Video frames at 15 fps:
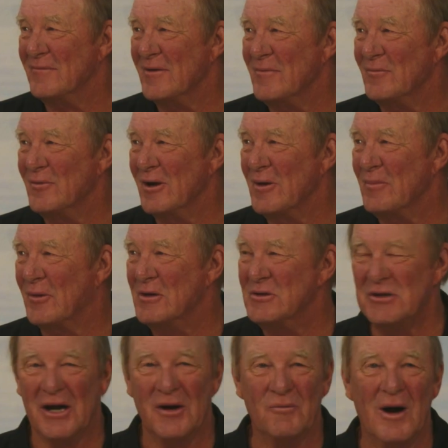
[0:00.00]
in, Flip. Really
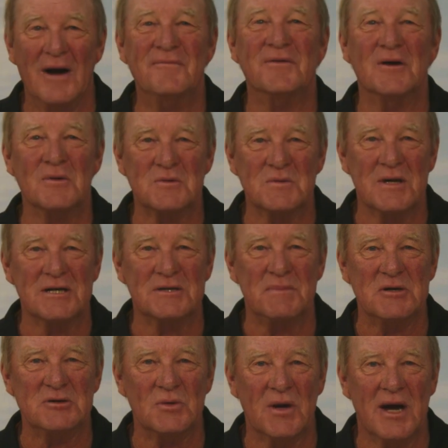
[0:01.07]
appreciate it. Wayne Phillips is our
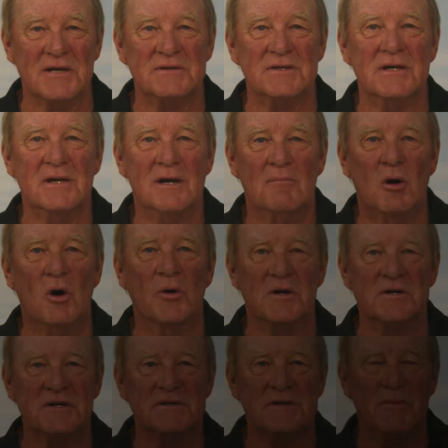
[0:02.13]
special guest.
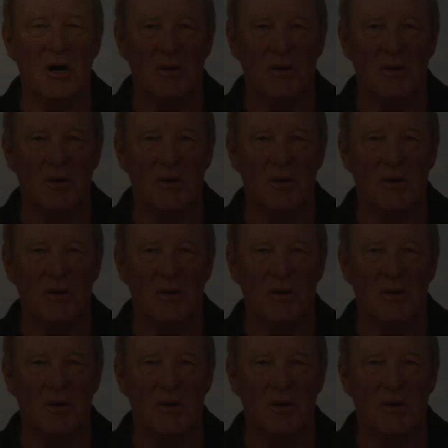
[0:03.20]
More in just a